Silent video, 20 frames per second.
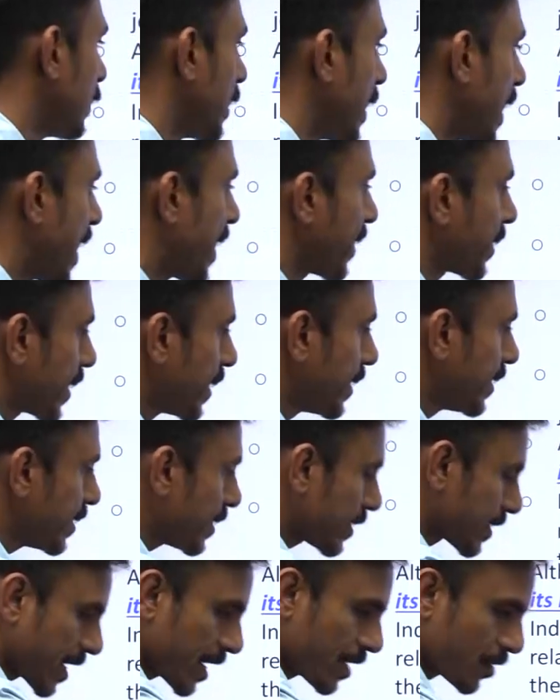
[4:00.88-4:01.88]
and
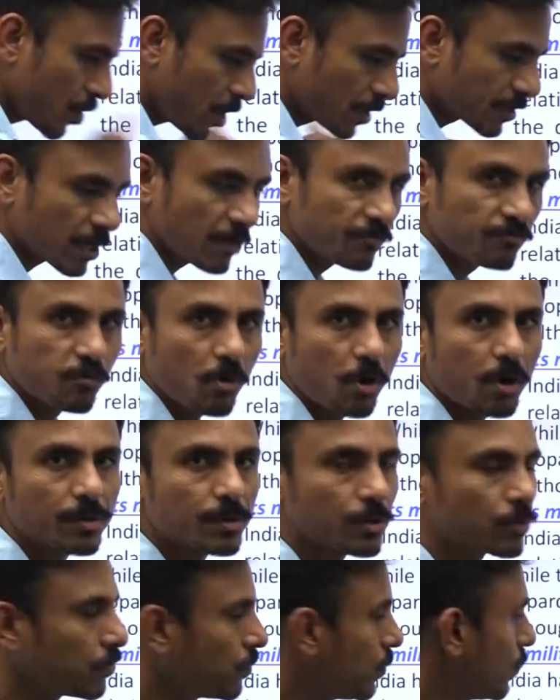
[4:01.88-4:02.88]
India cannot
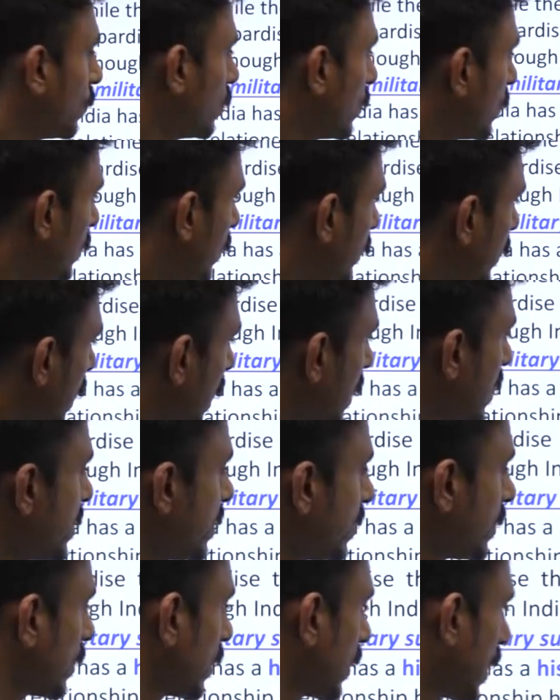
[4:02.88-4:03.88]
afford to
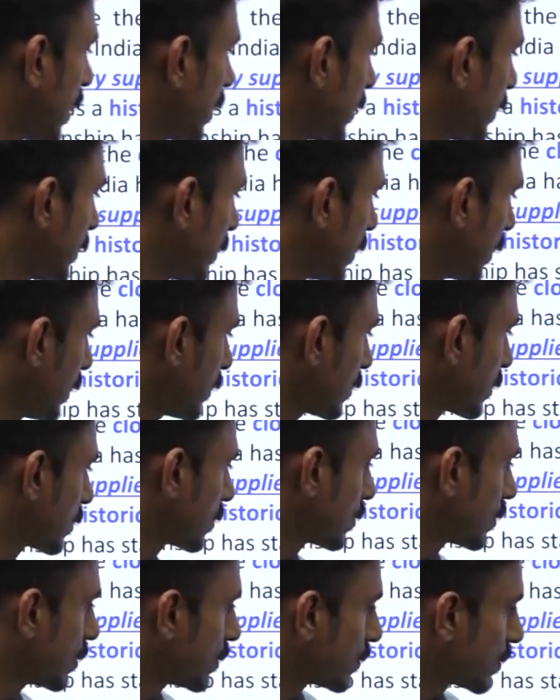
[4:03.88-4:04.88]

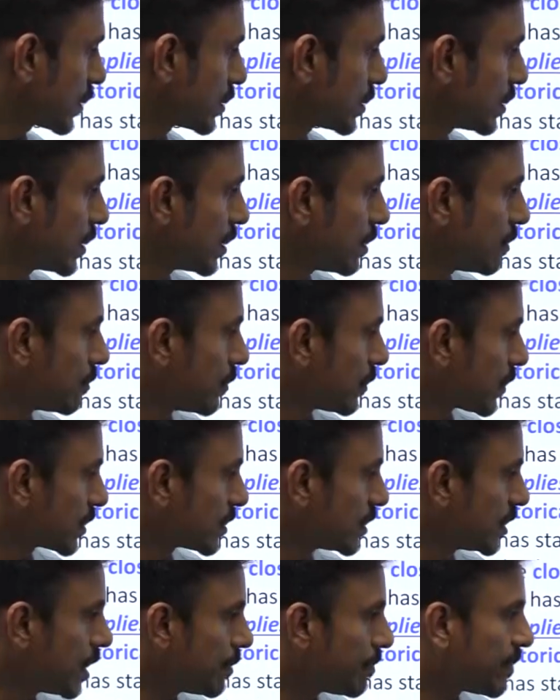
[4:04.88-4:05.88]
alienate
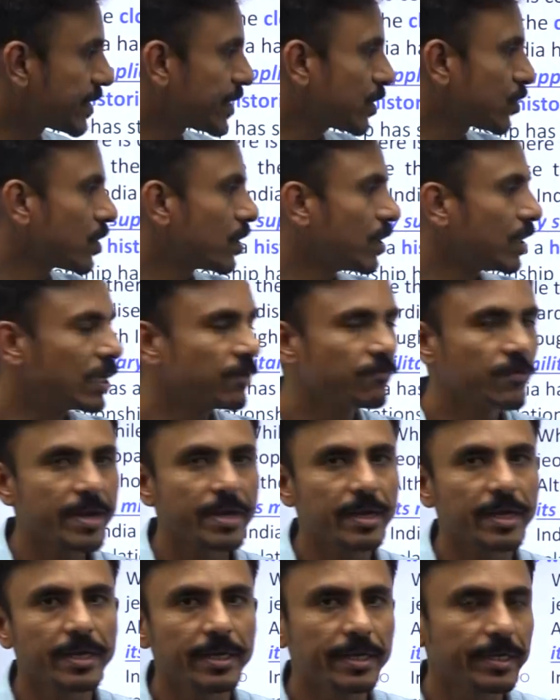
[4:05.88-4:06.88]
Russia, particularly
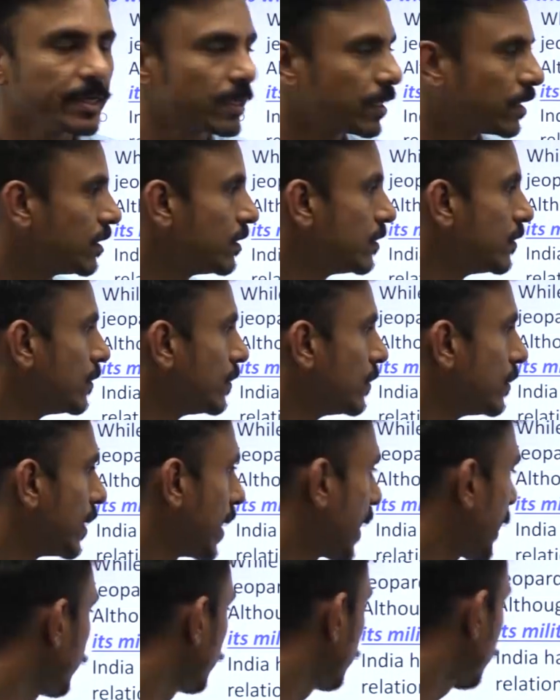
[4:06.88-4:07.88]
when India
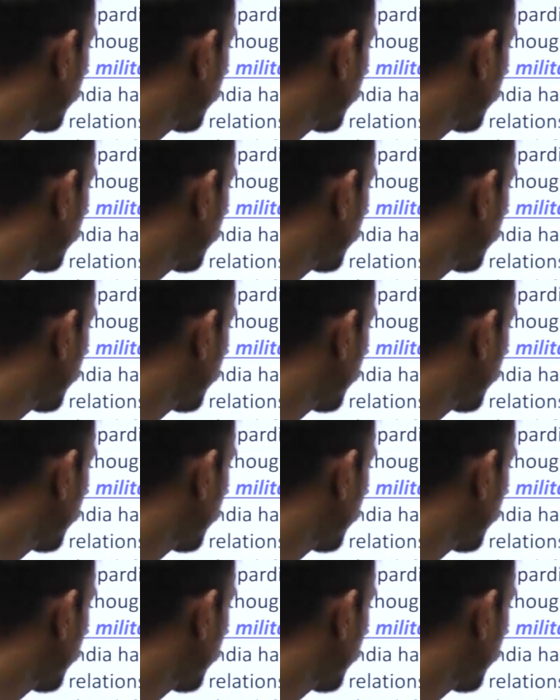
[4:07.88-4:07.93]
and